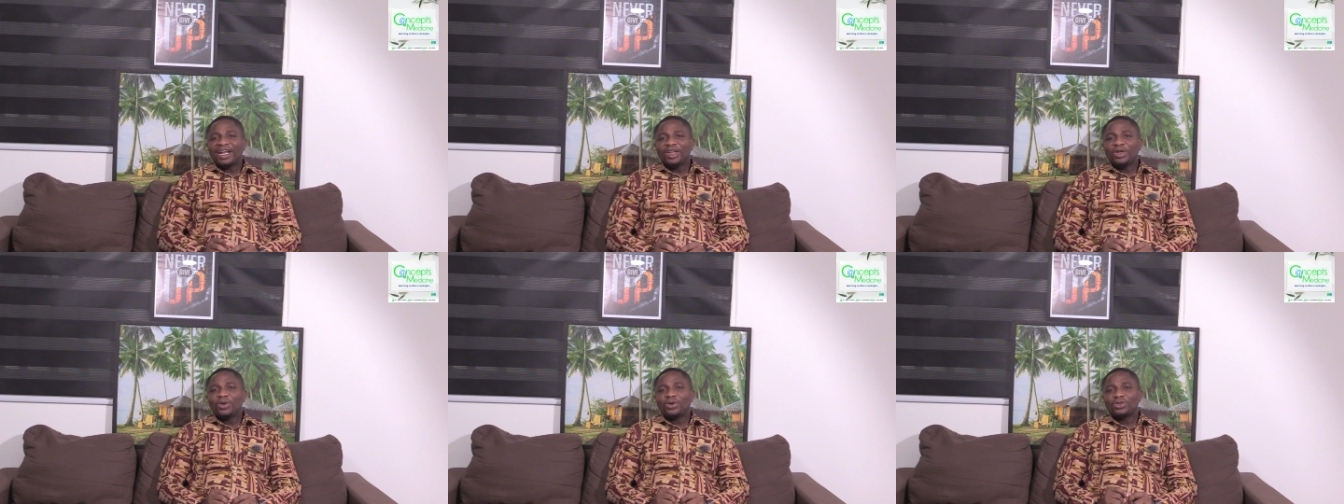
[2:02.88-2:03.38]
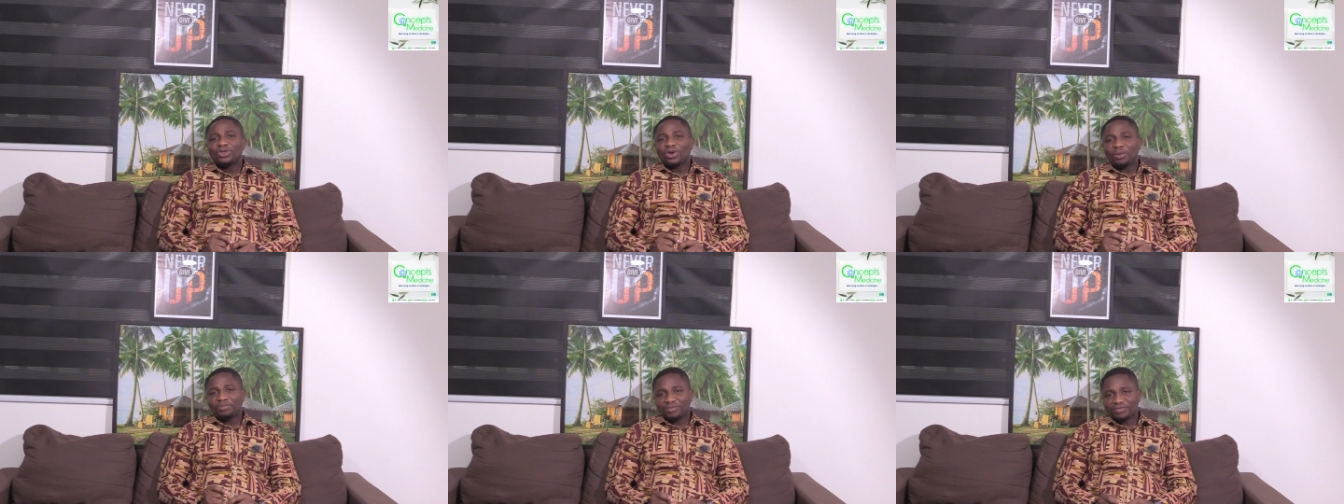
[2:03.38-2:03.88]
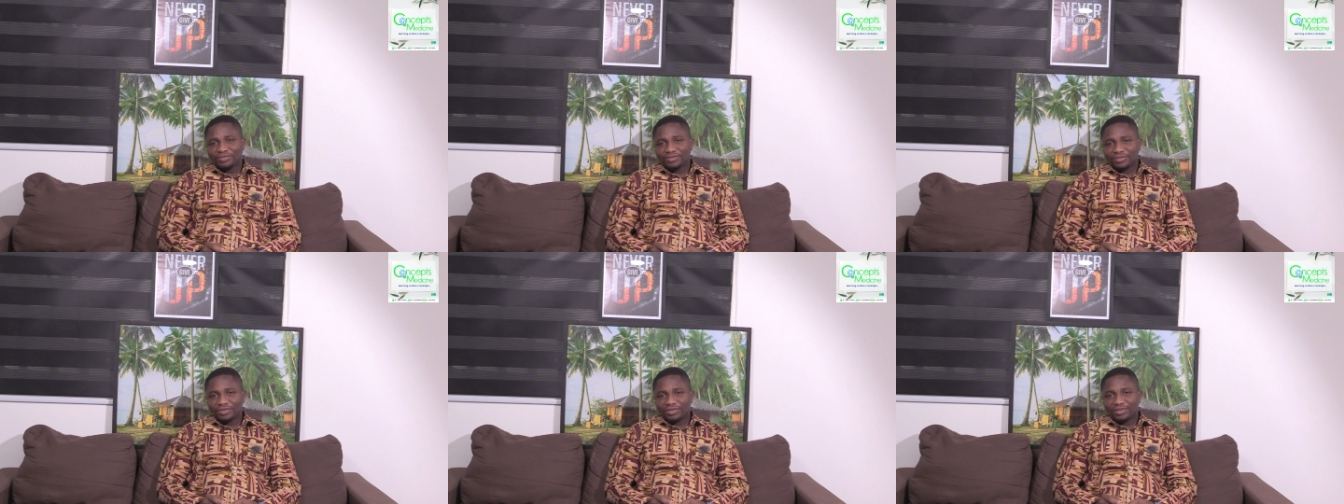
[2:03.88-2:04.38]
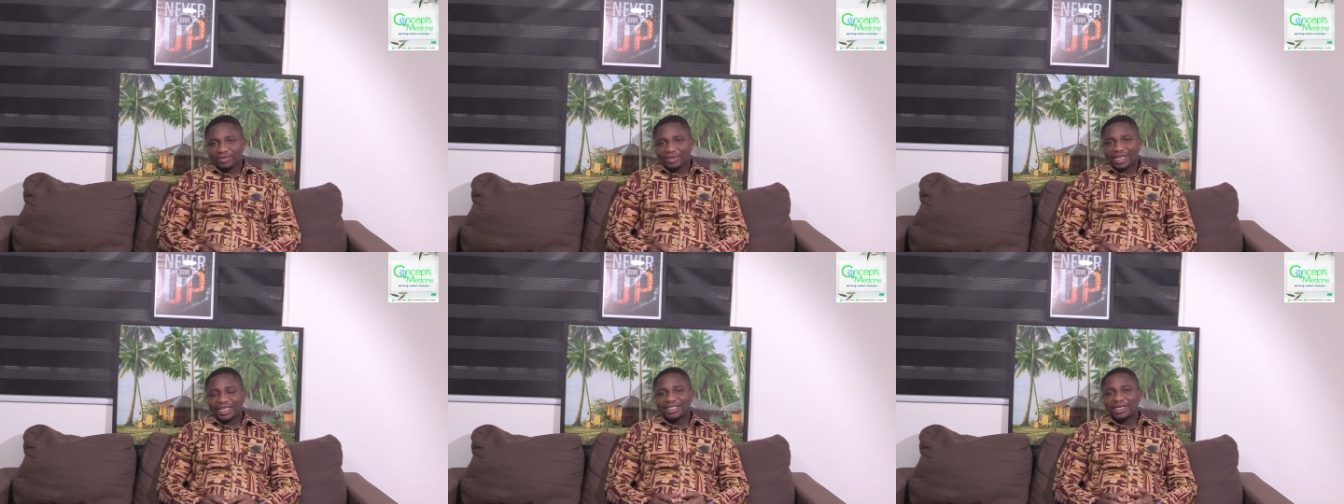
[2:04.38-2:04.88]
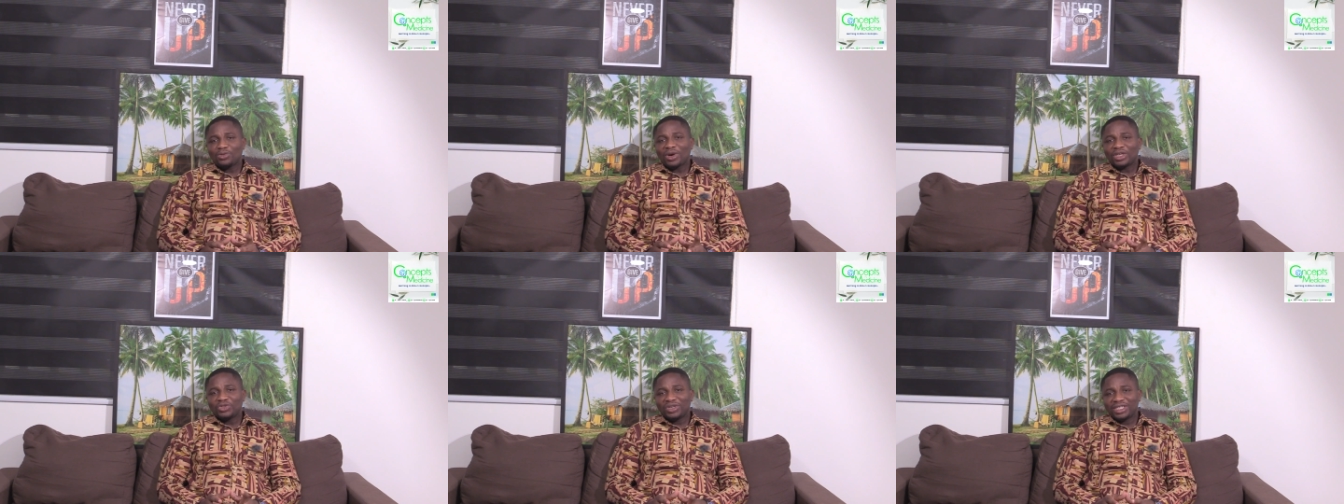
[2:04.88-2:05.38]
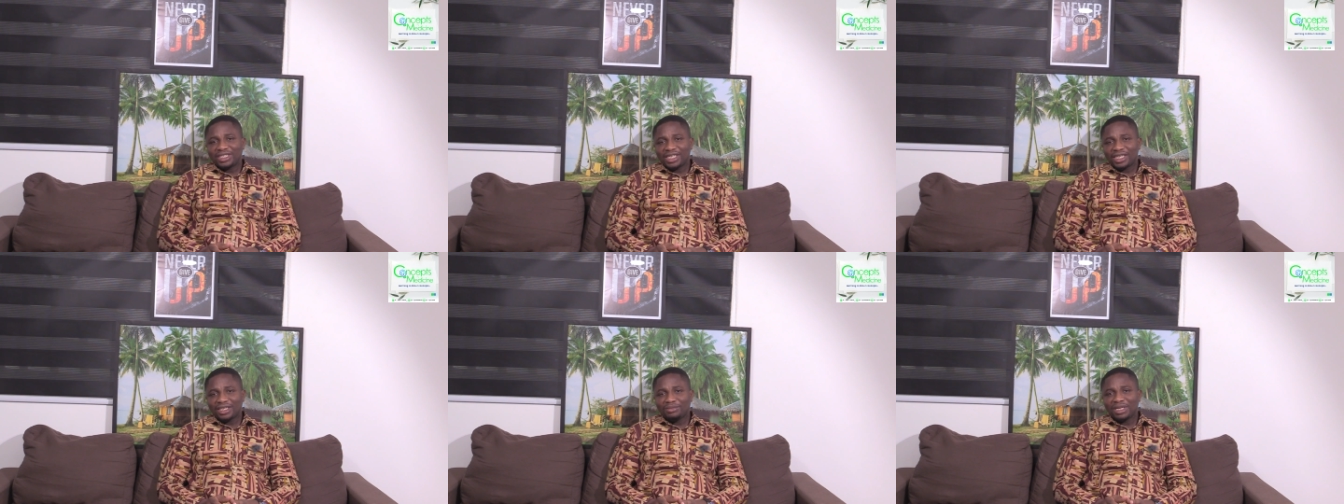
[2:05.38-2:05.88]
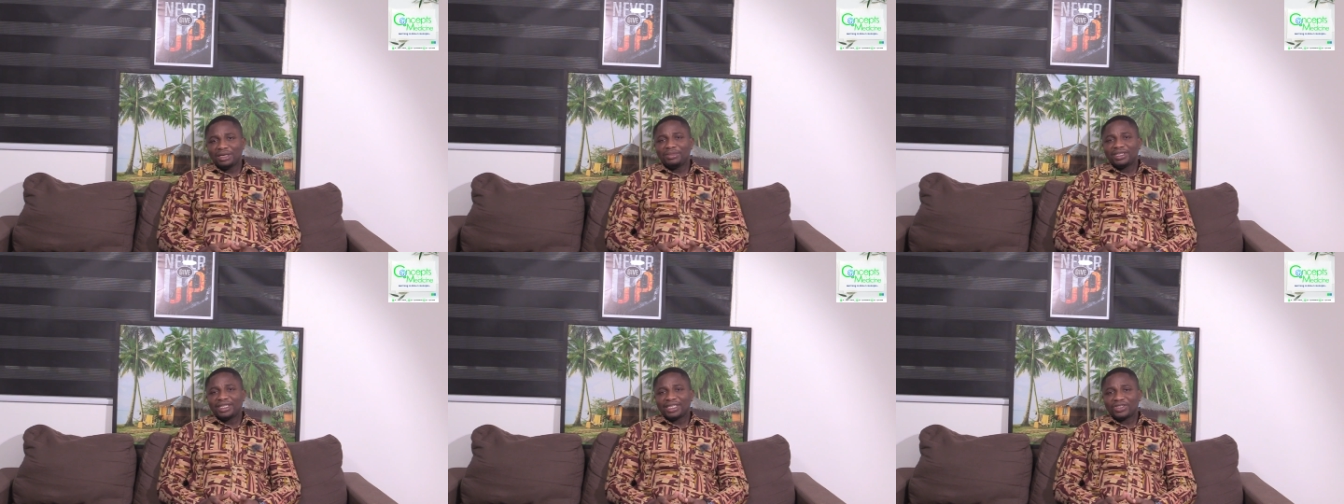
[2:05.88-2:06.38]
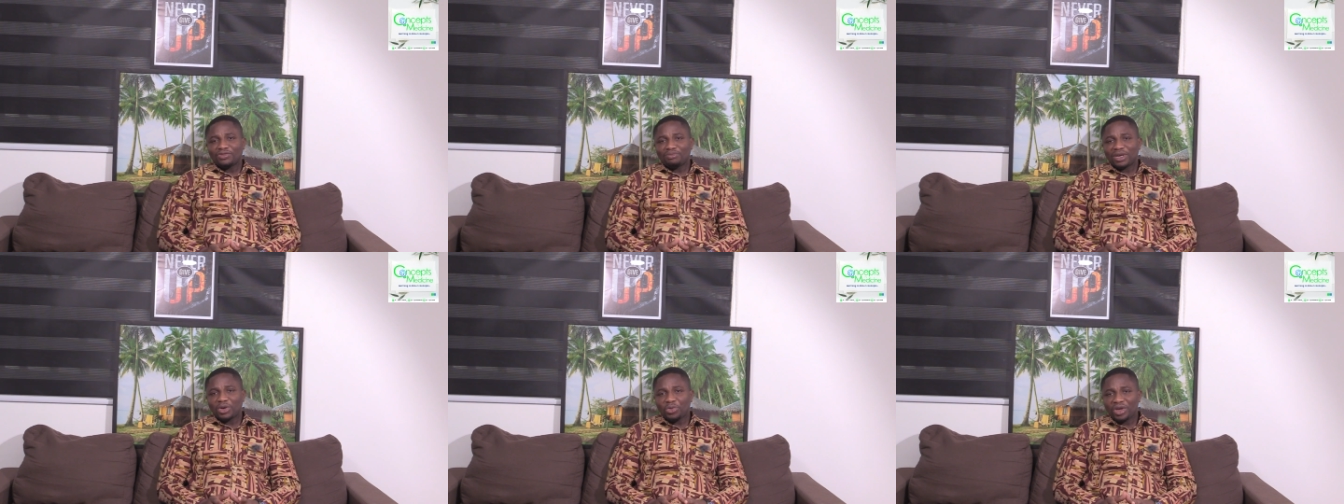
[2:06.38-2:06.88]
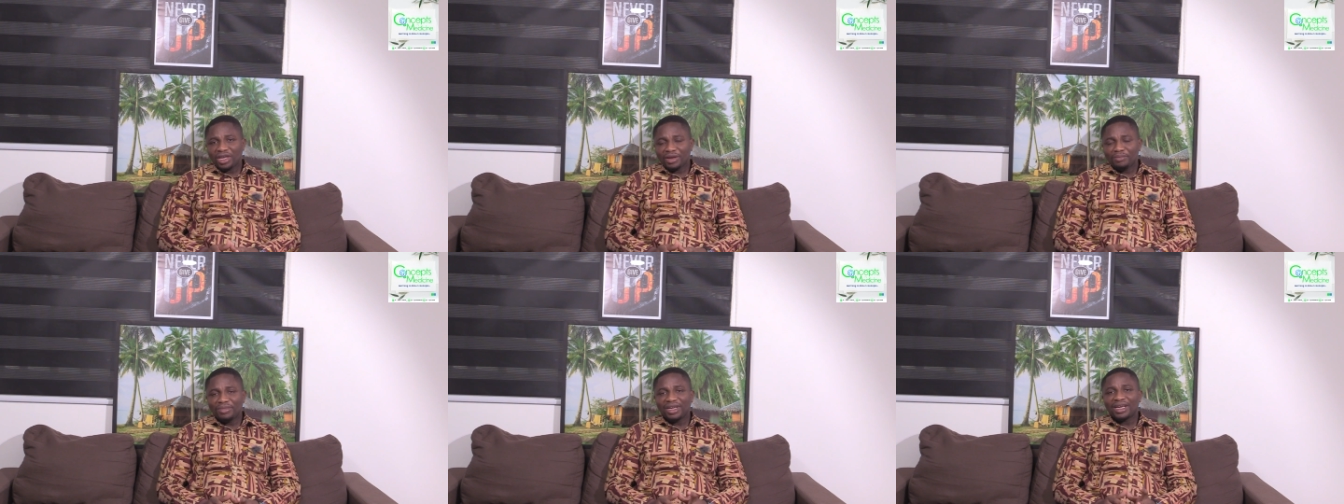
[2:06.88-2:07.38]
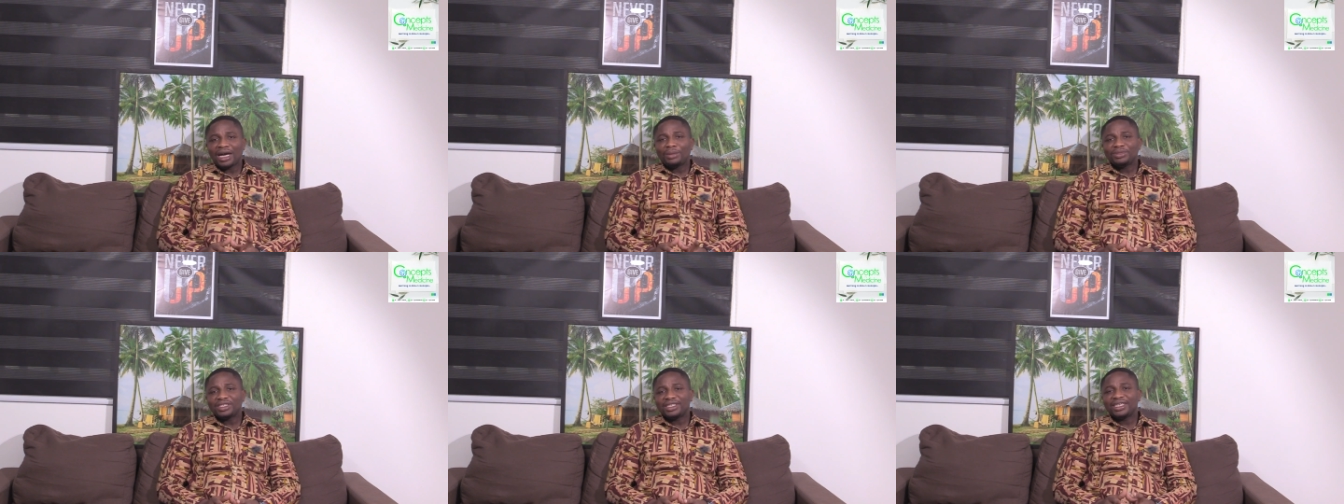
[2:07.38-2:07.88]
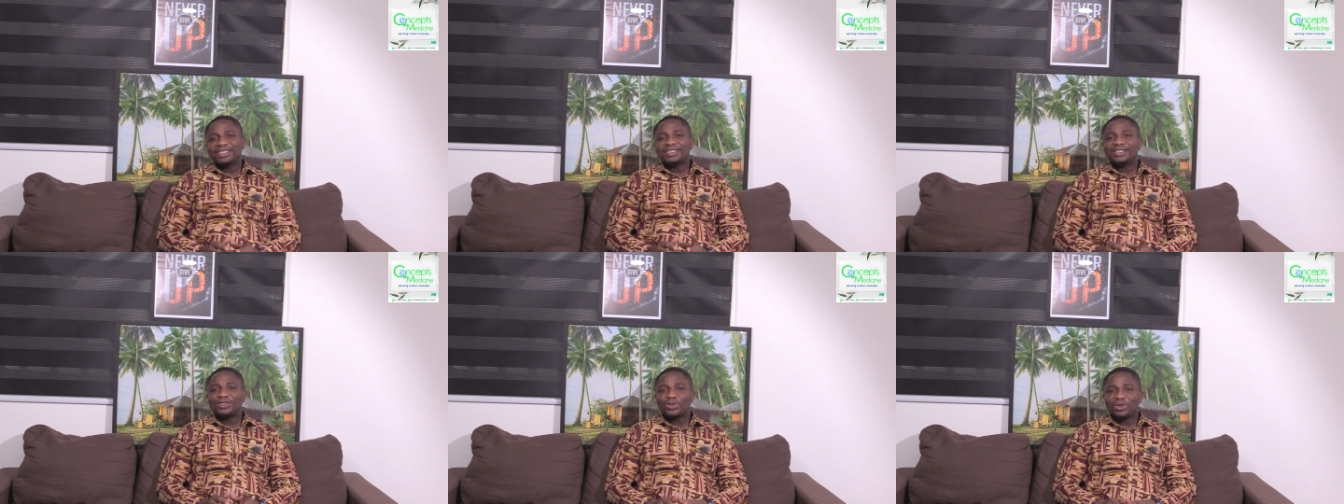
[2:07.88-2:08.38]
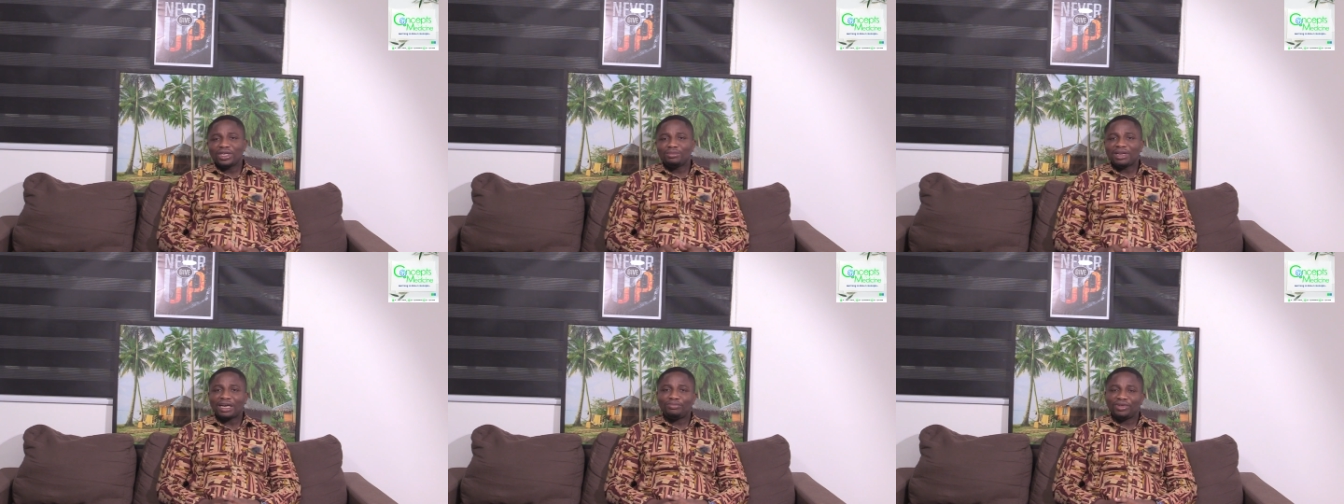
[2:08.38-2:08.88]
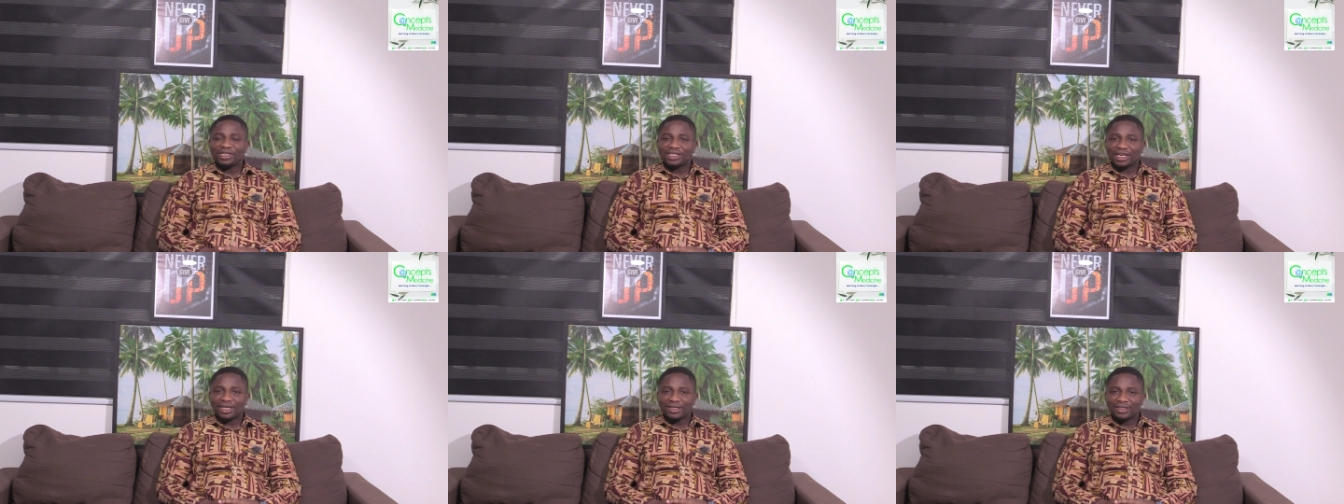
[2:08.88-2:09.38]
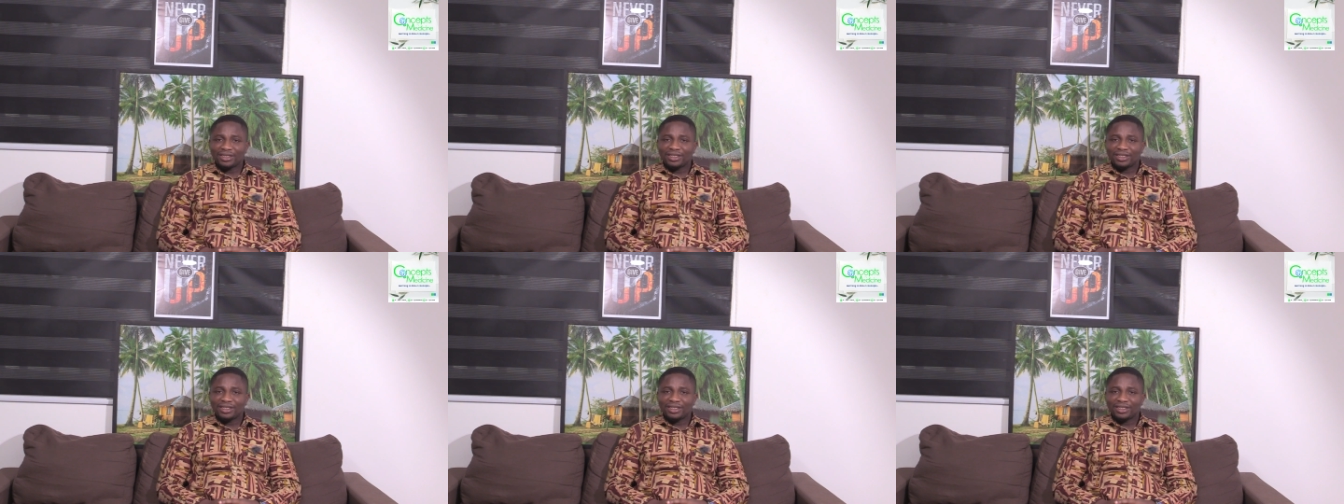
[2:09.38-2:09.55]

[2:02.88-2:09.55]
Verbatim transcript: value on top, that is the 120 millimeters of mercury, becomes the systolic blood pressure.